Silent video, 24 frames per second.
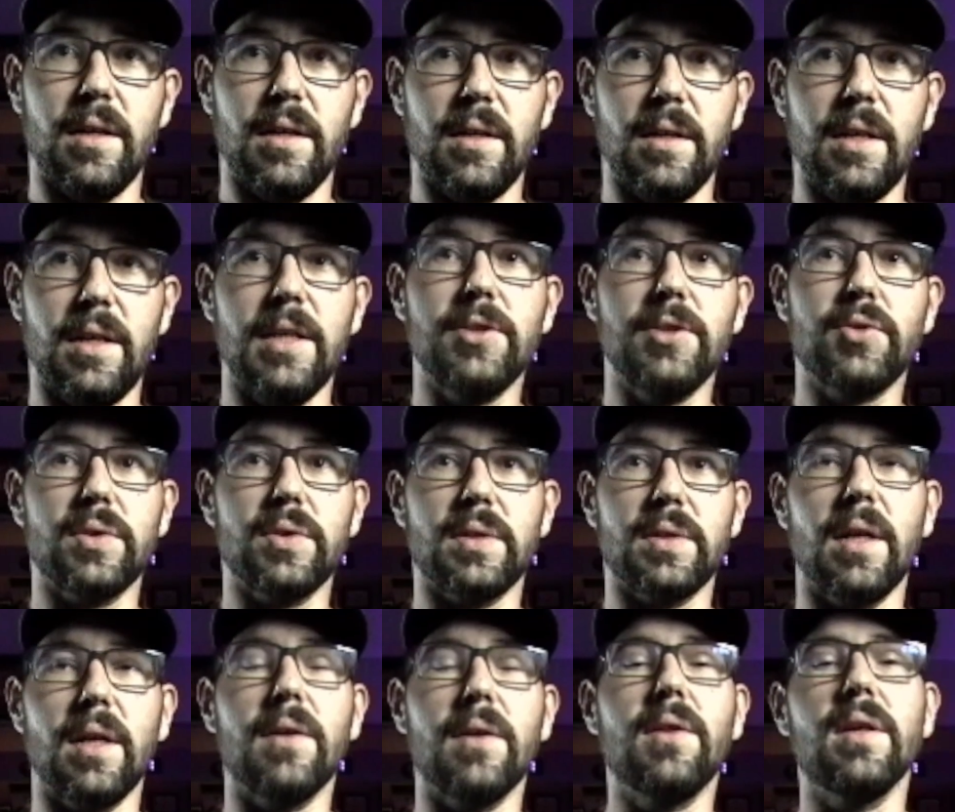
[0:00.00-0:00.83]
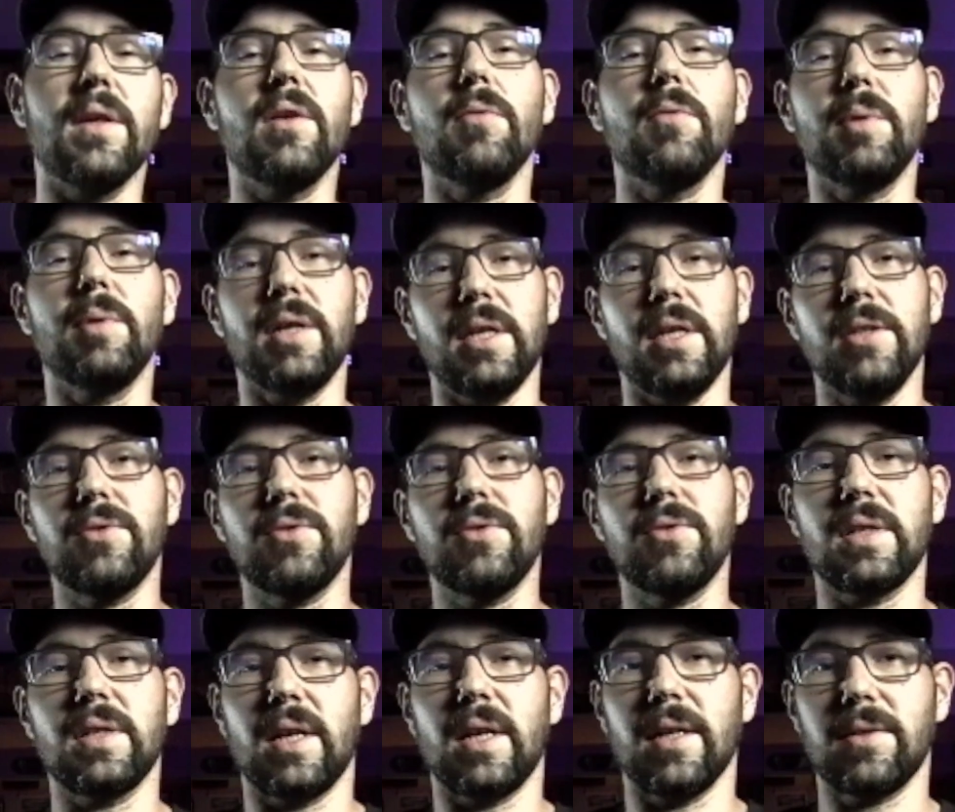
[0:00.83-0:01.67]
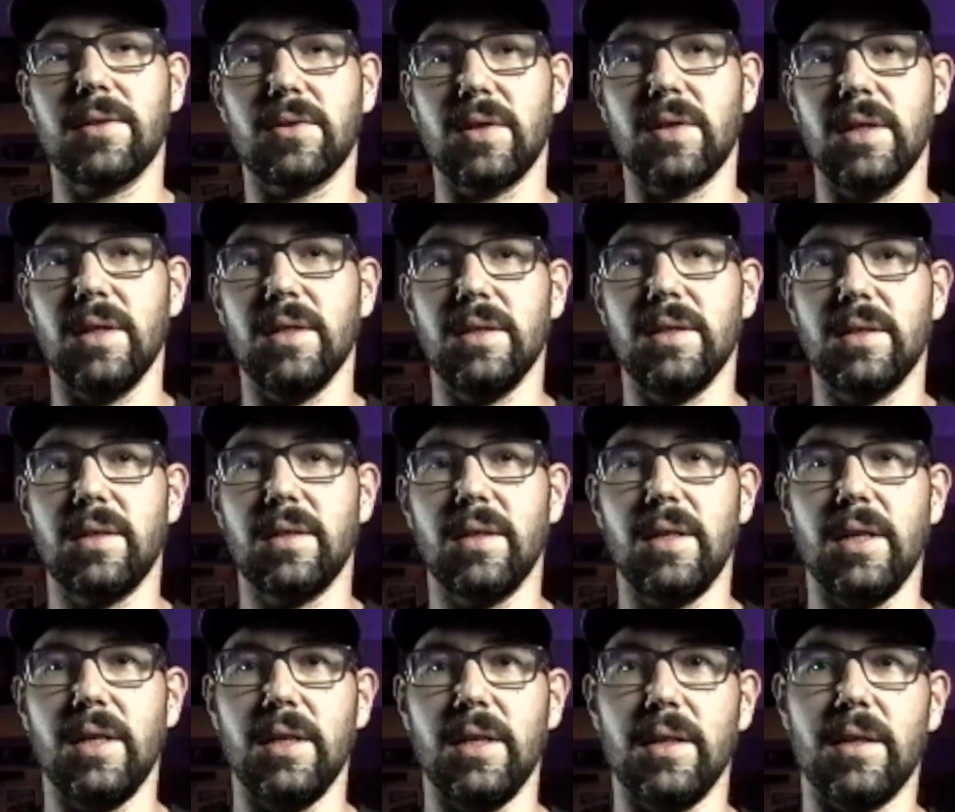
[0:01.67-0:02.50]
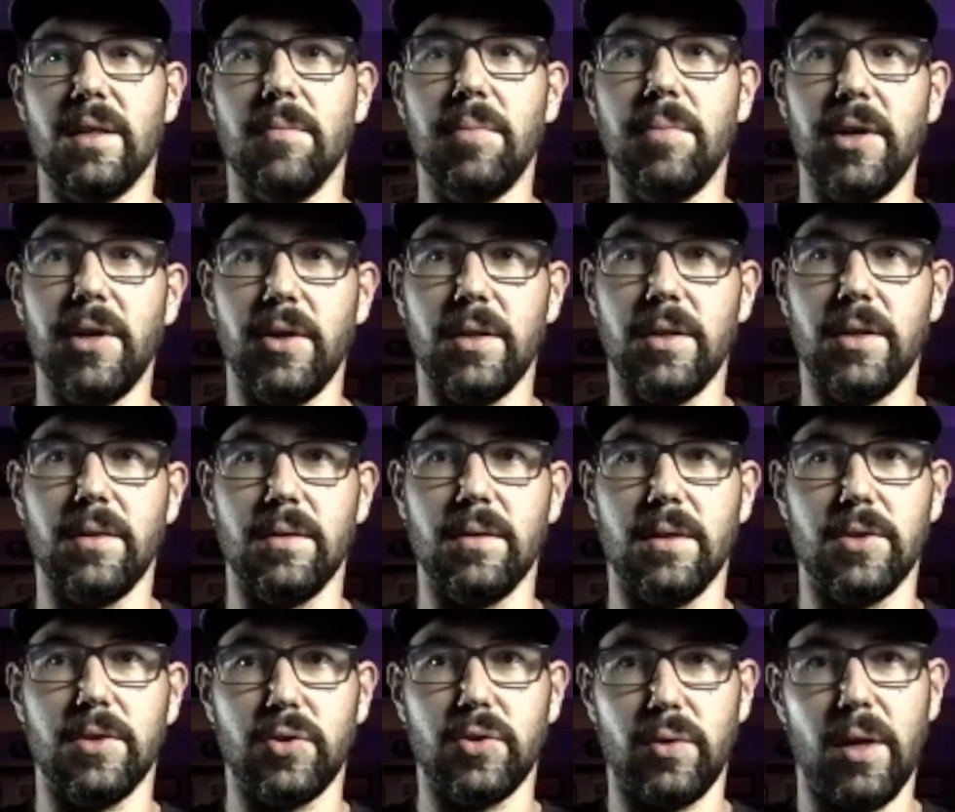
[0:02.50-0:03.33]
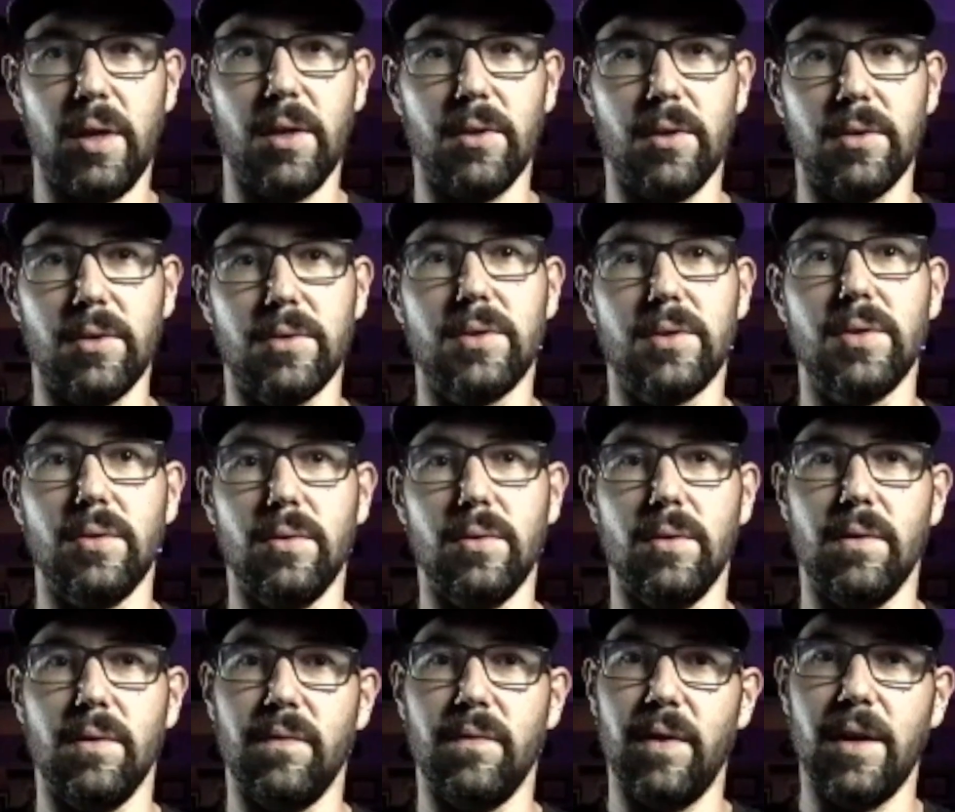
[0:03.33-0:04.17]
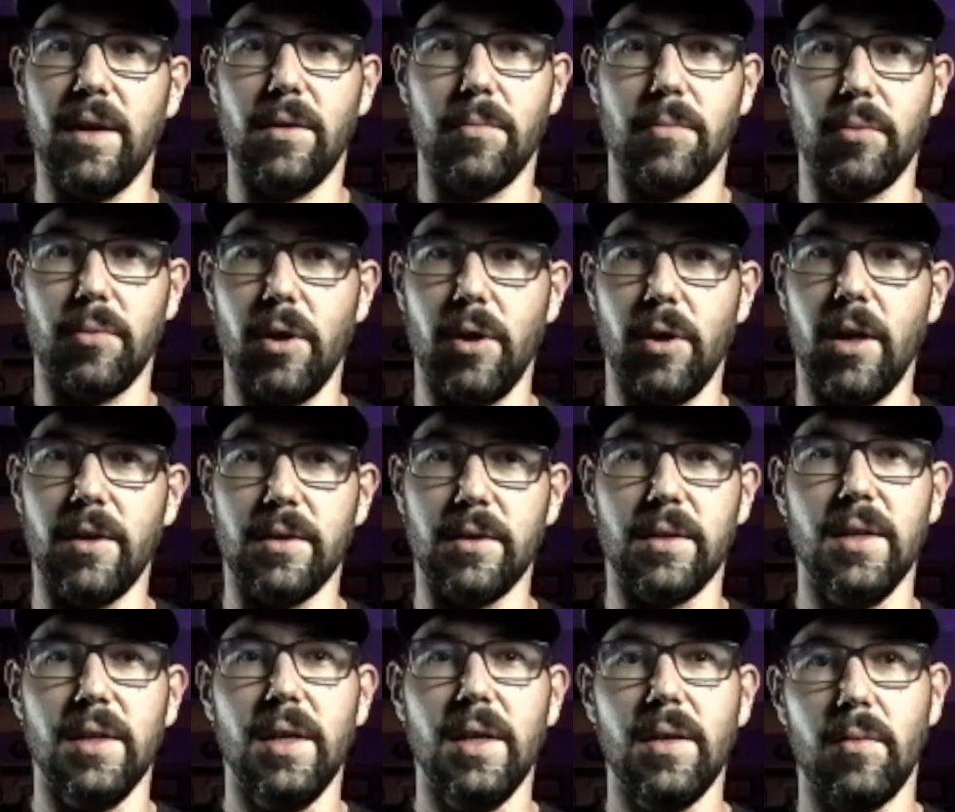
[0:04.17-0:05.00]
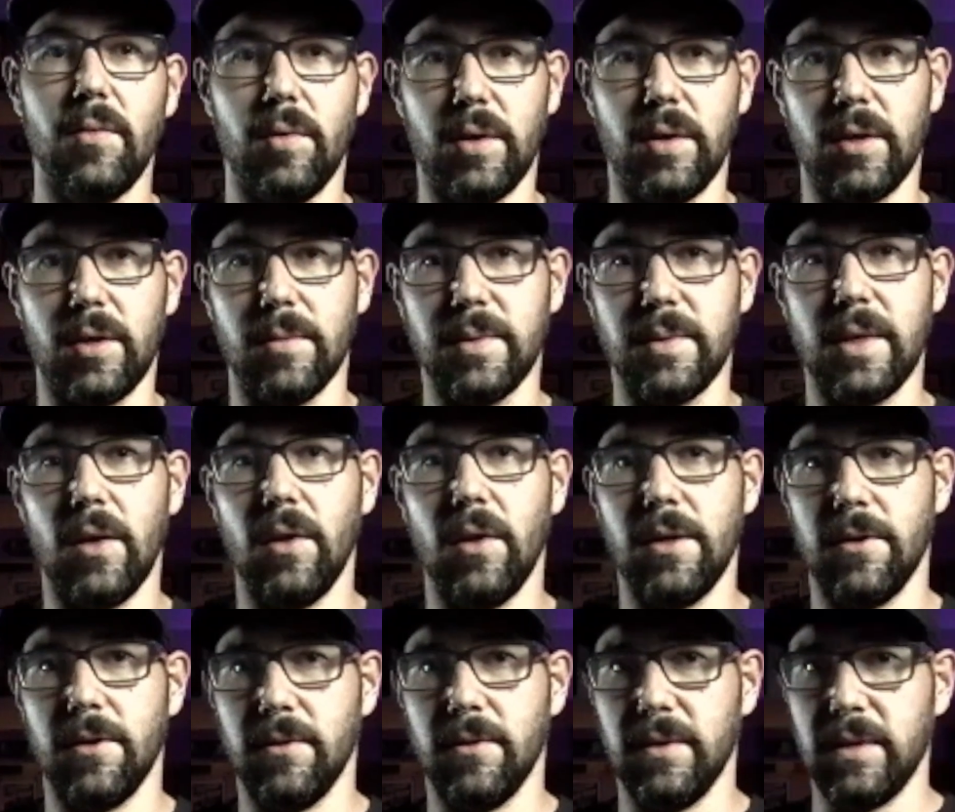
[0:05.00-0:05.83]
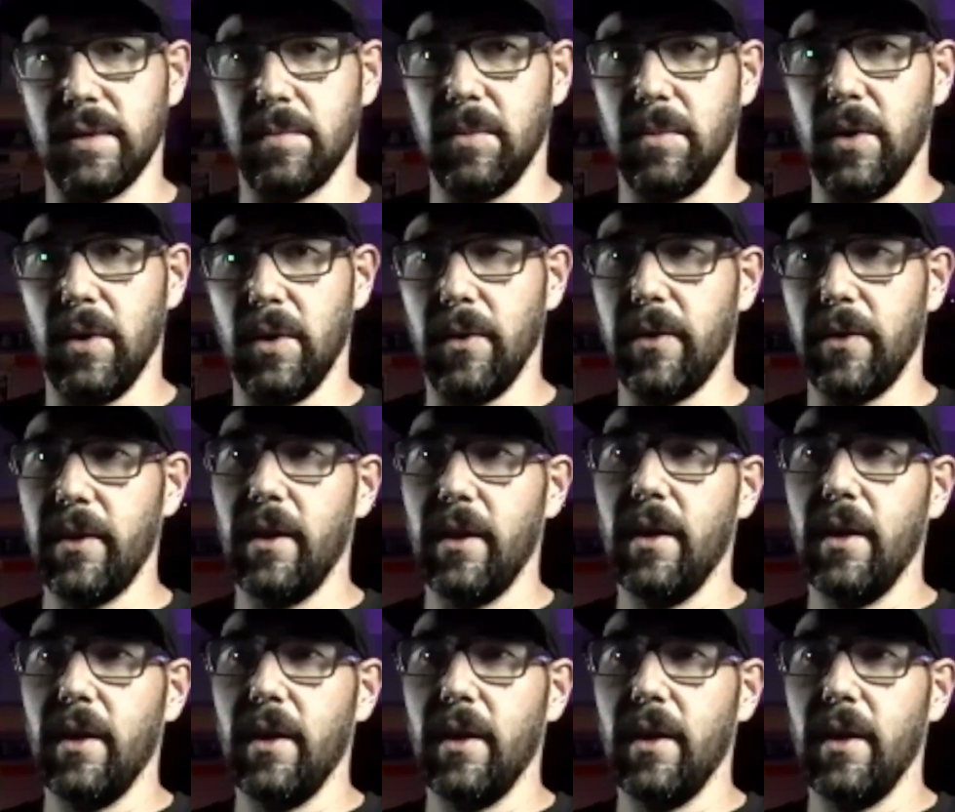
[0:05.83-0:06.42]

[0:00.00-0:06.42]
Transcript: it'll be an interesting exercise in comparing the trailer to the final product when it comes out later this month.